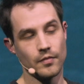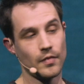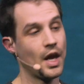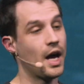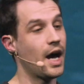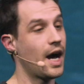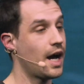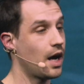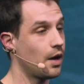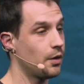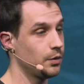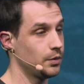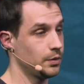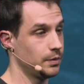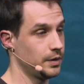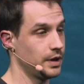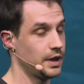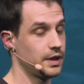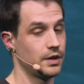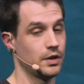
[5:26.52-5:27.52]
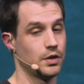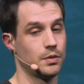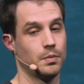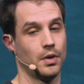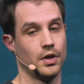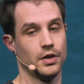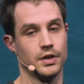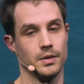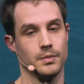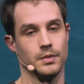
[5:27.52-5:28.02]
How this is
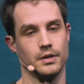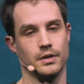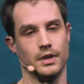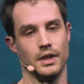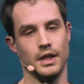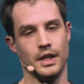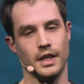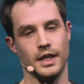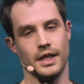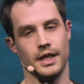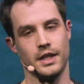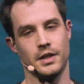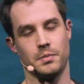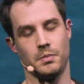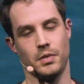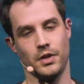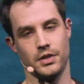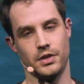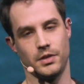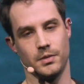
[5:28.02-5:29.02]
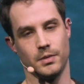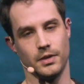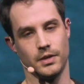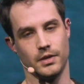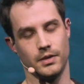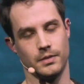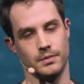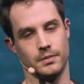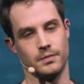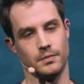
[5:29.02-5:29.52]
possible? It's
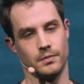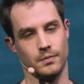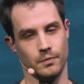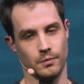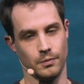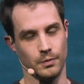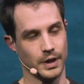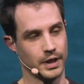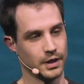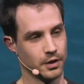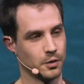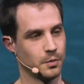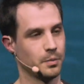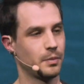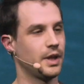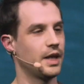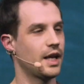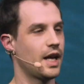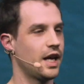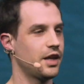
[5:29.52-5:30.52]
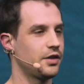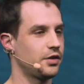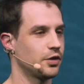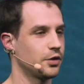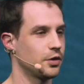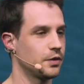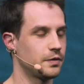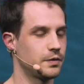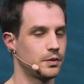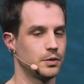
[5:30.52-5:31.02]
possible with a combination
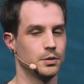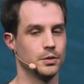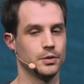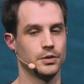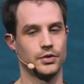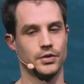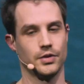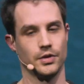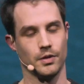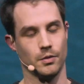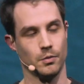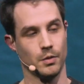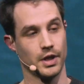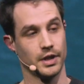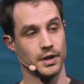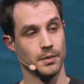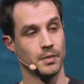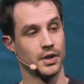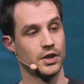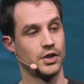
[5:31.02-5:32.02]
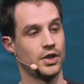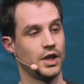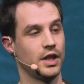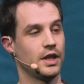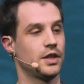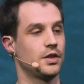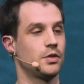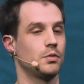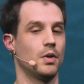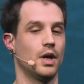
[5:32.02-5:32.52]
of tools, where the machine
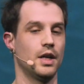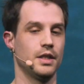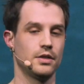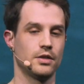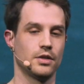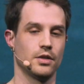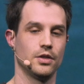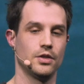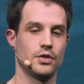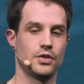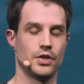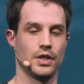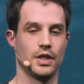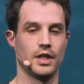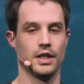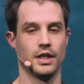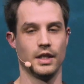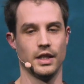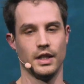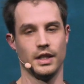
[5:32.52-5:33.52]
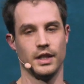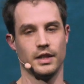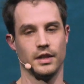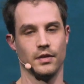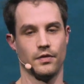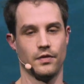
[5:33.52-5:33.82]
is one, so you see the